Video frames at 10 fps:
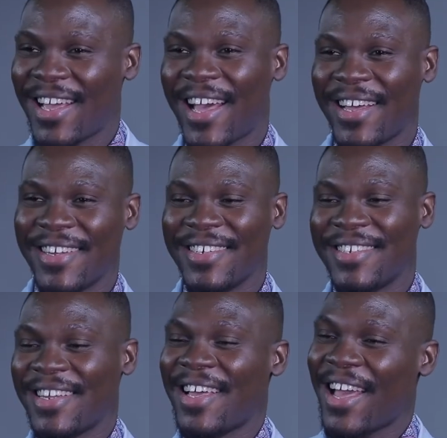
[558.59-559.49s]

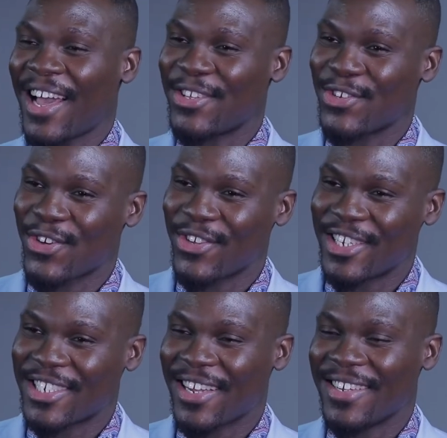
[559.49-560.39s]
And I took on
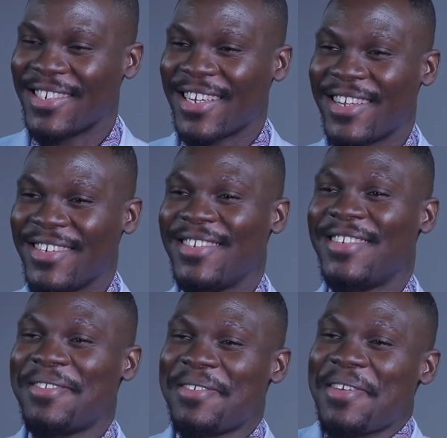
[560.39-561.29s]
the challenge and
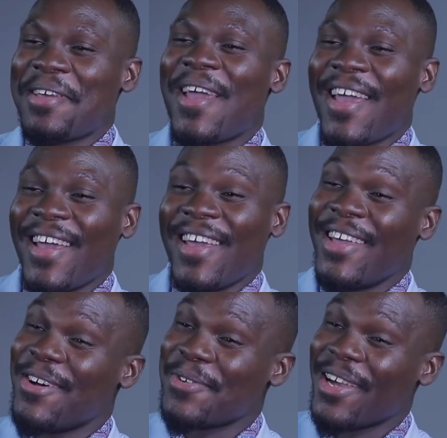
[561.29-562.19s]

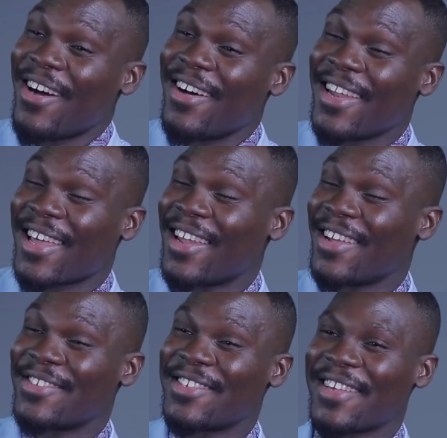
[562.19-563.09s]
here we are, like I like to